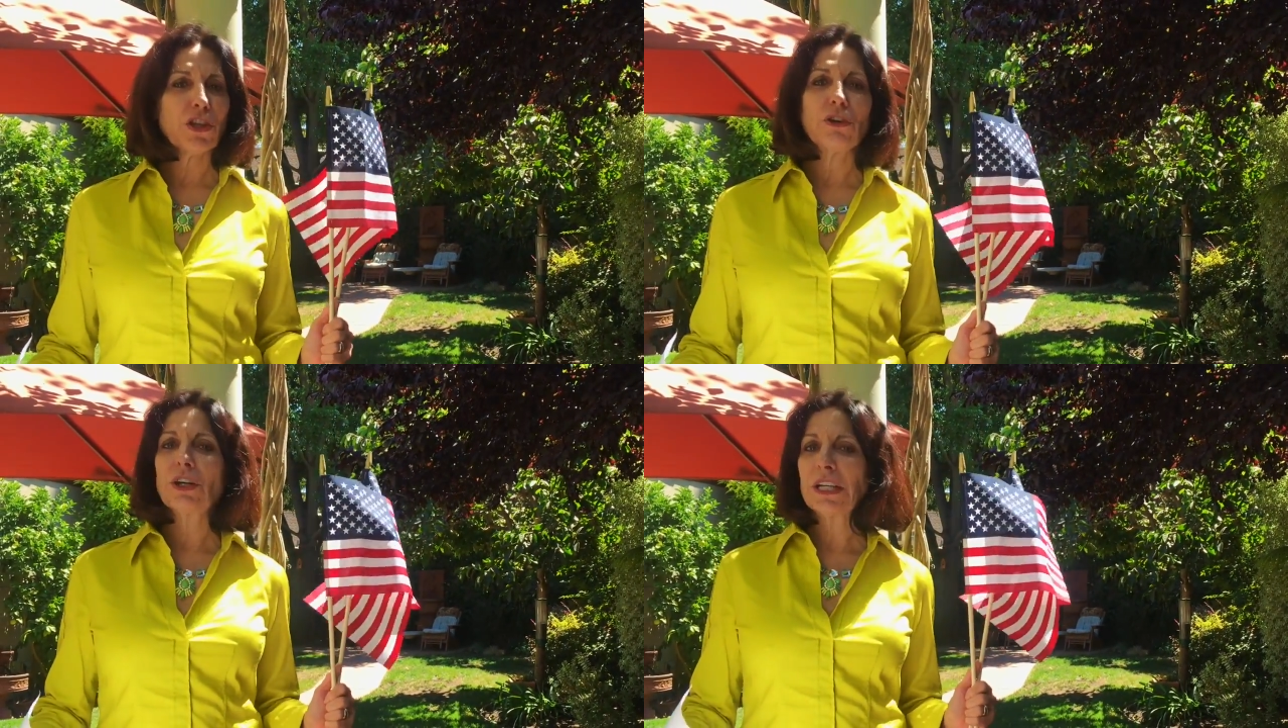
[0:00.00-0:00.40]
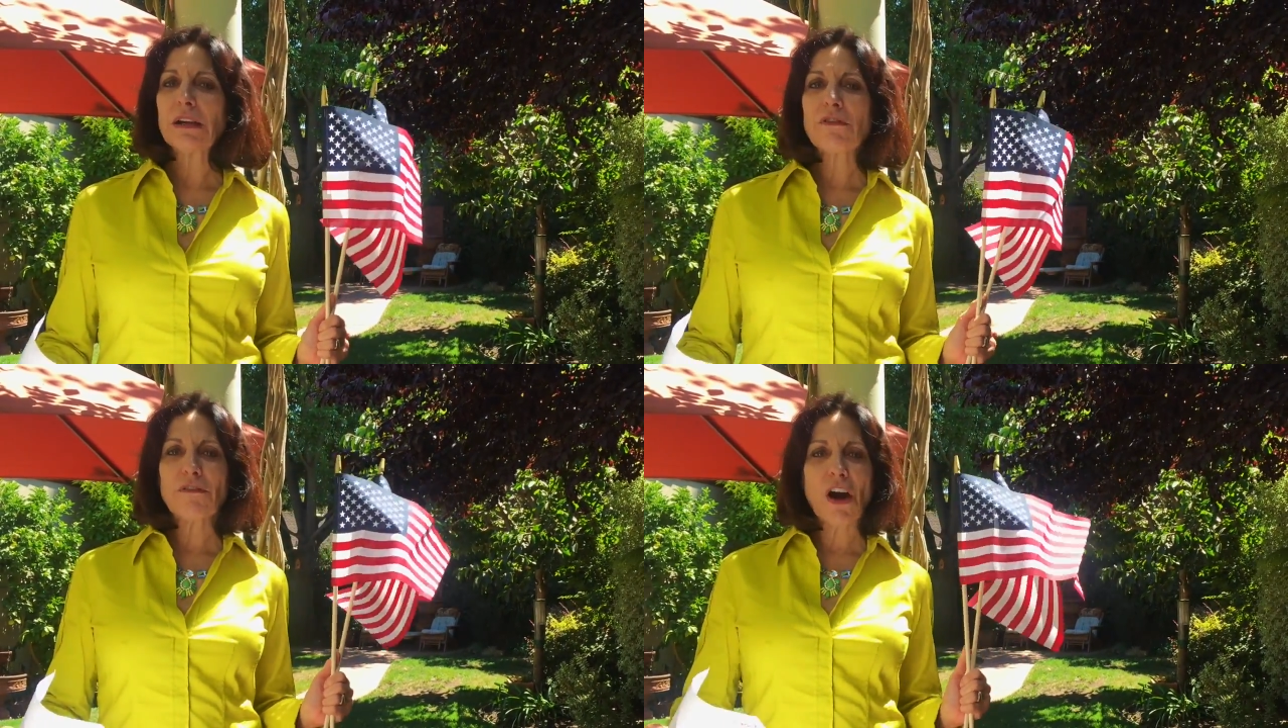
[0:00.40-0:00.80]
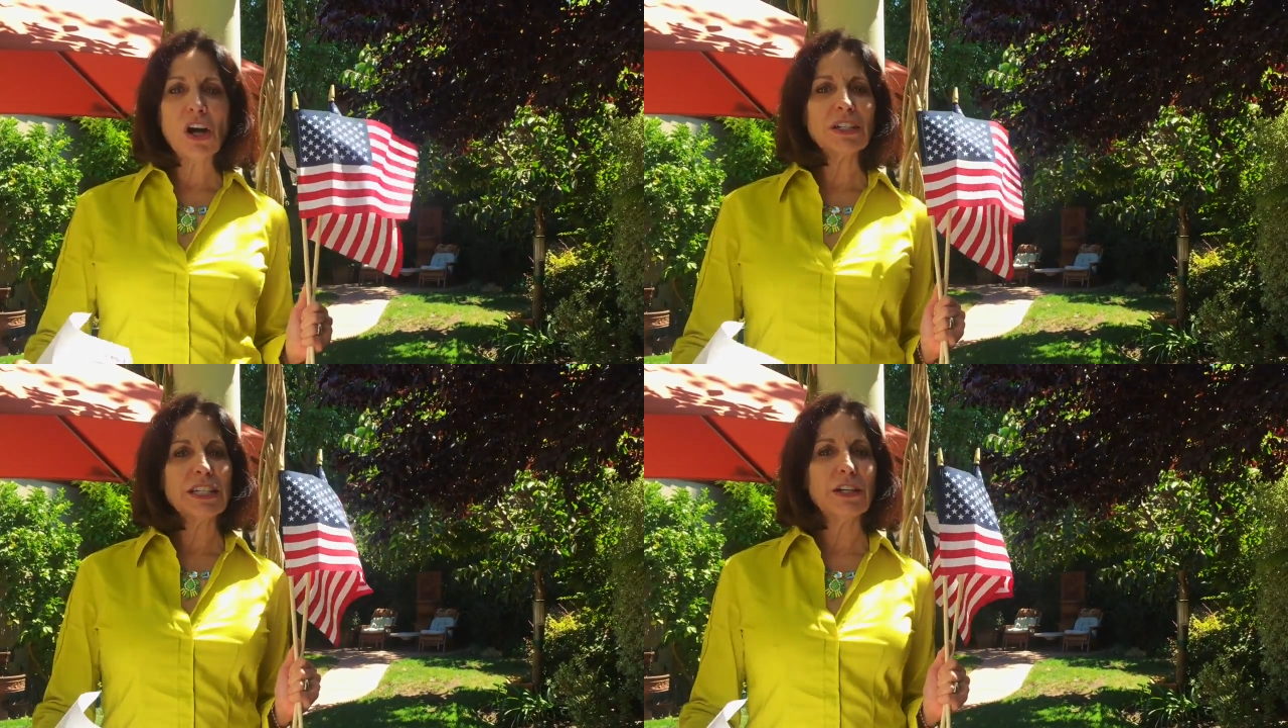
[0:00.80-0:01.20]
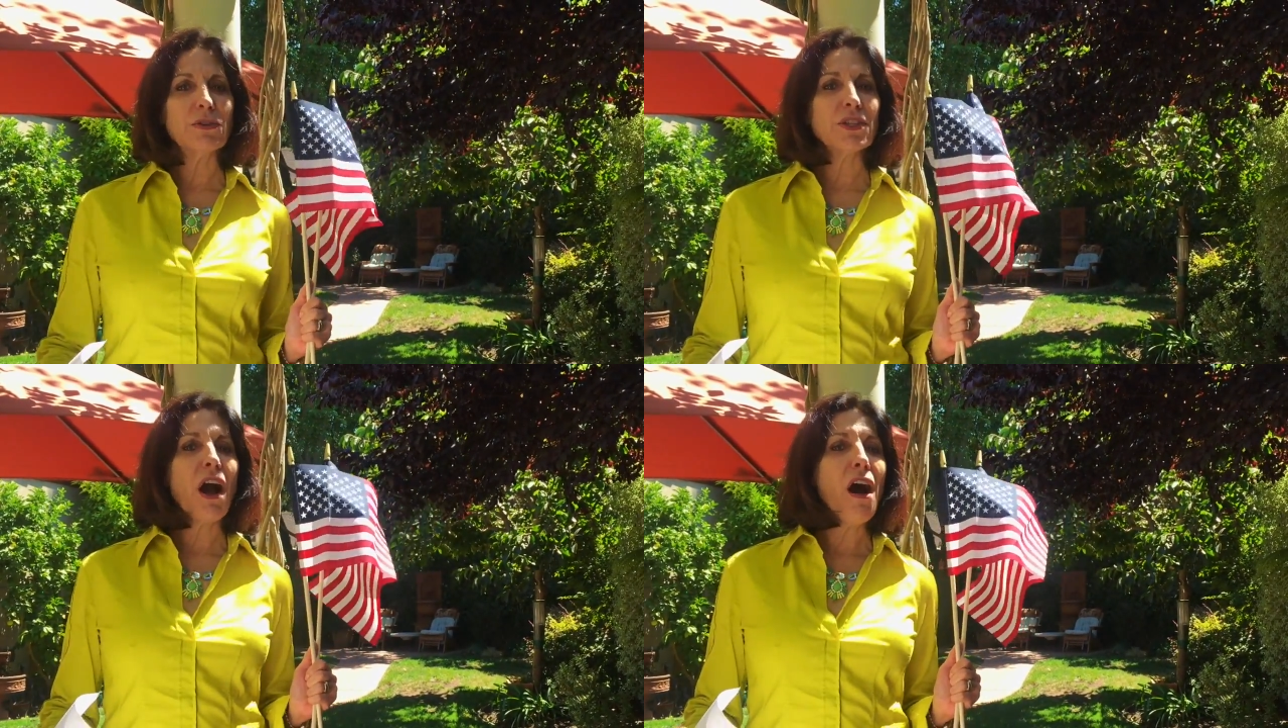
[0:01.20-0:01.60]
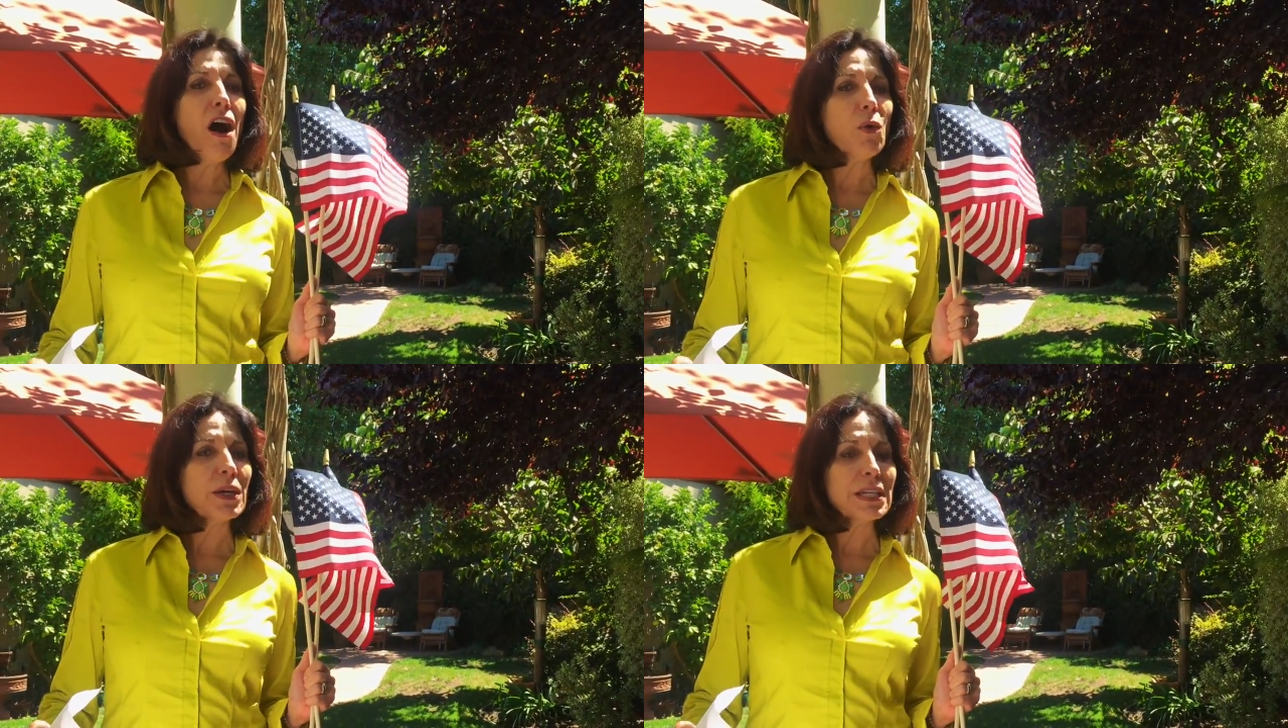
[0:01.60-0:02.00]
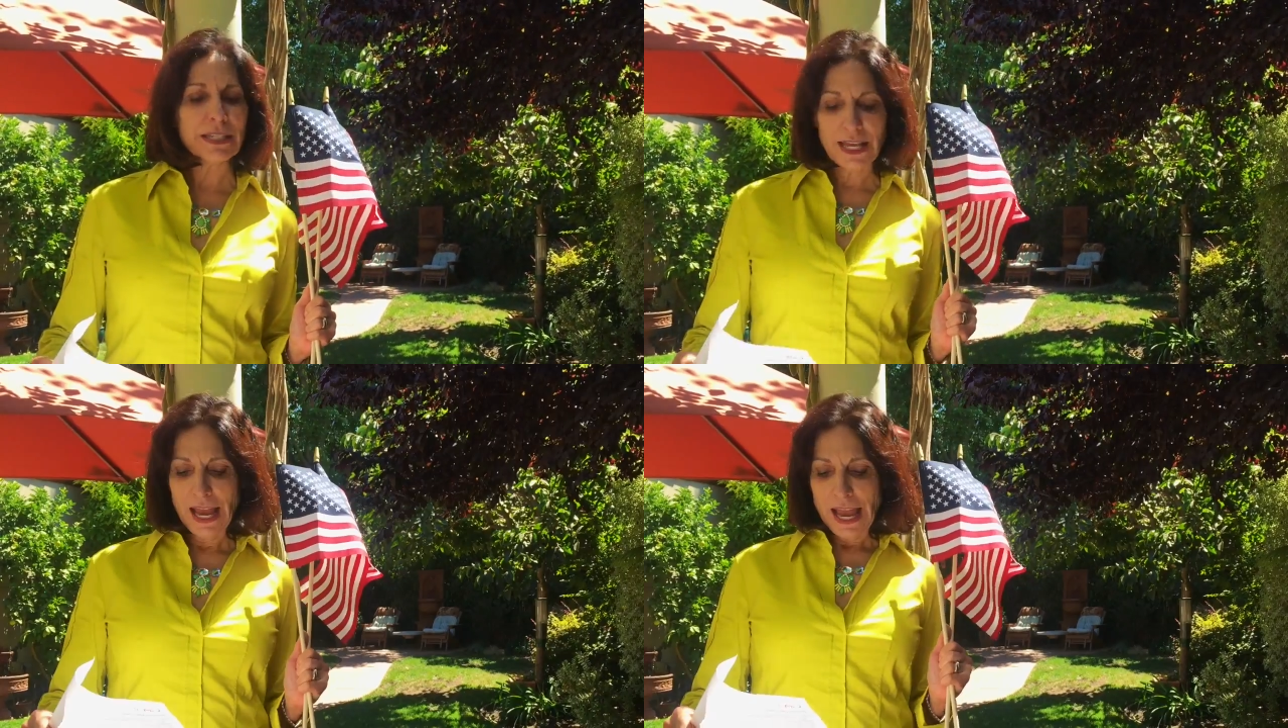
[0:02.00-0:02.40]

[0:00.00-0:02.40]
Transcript: They're looking for volunteers always,